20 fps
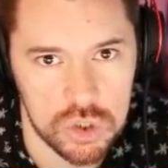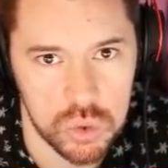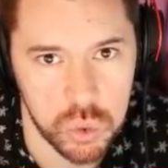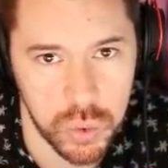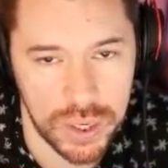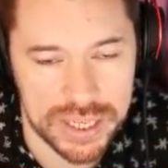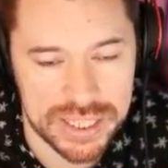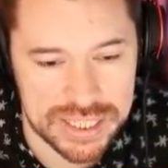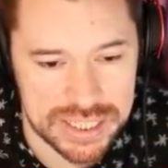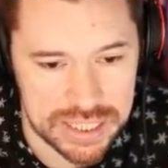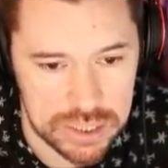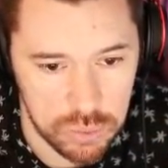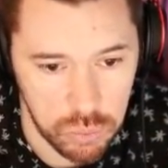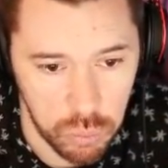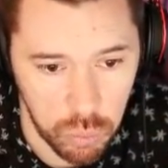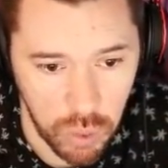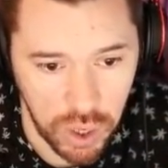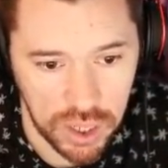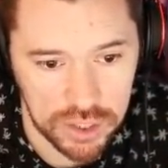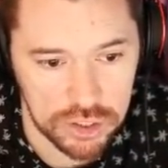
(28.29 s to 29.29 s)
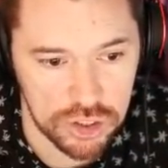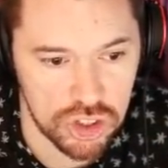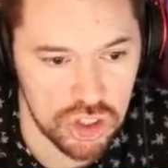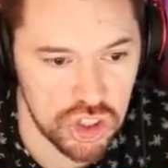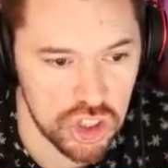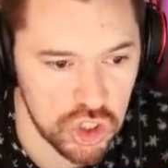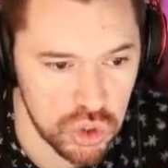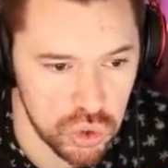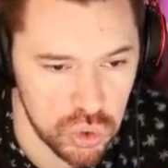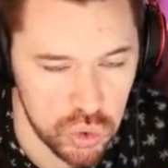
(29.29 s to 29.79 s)
21
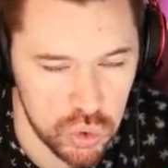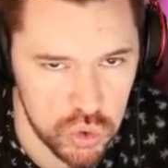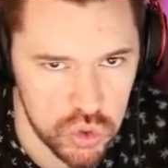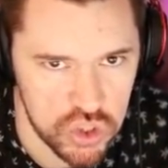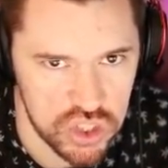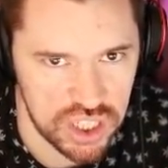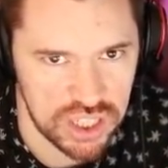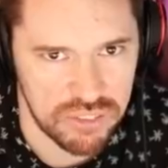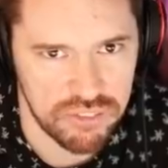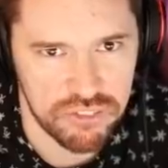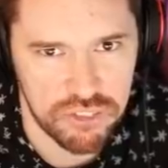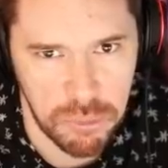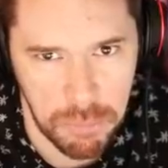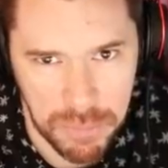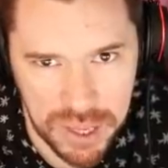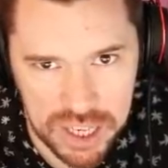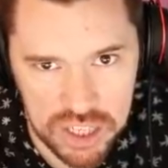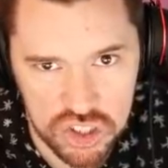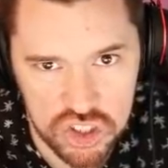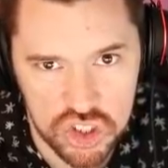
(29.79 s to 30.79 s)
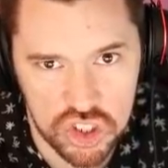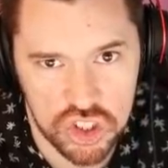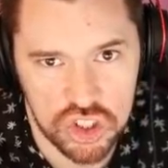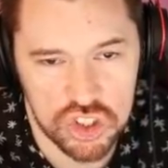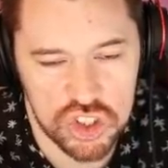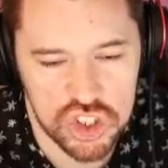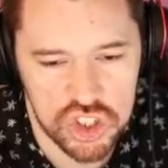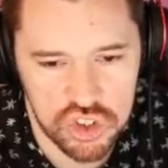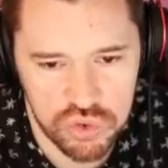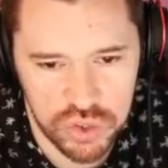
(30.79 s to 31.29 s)
news and information
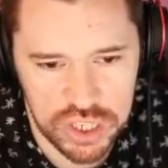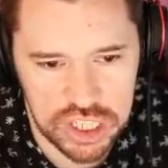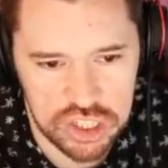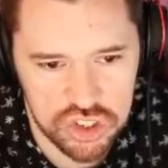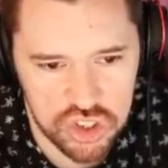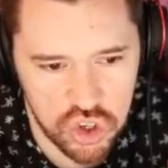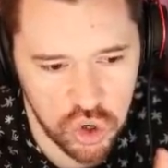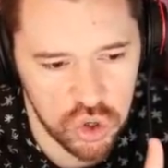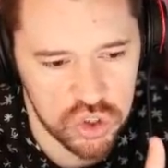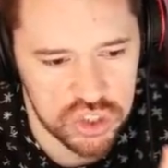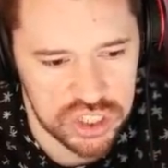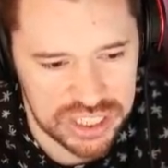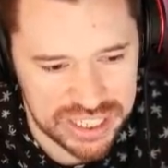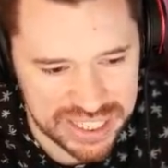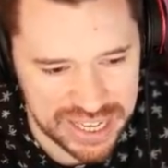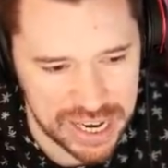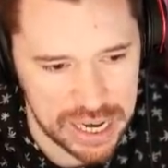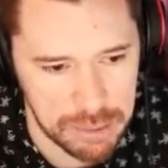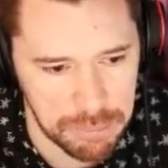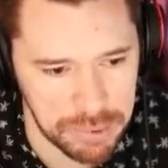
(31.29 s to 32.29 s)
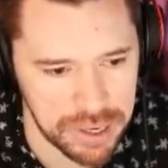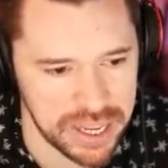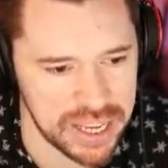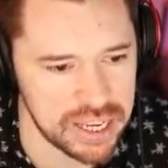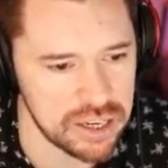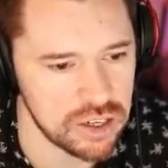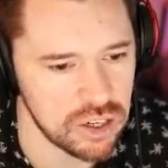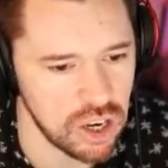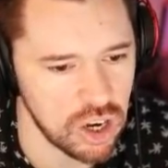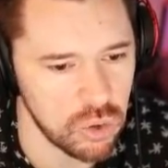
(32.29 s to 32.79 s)
and screenshots and
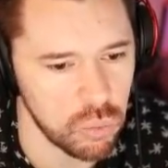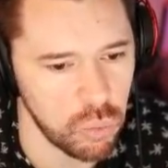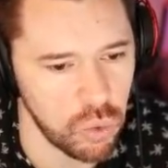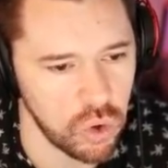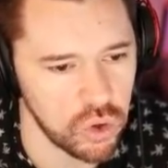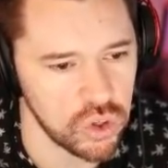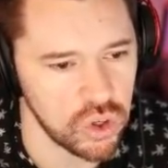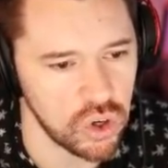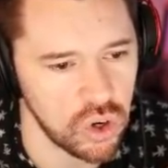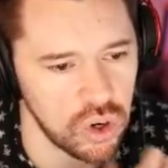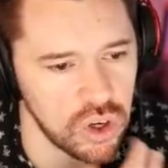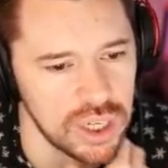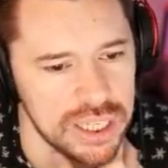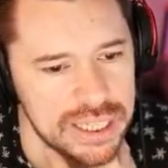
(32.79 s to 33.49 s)
gameplay and whatnot,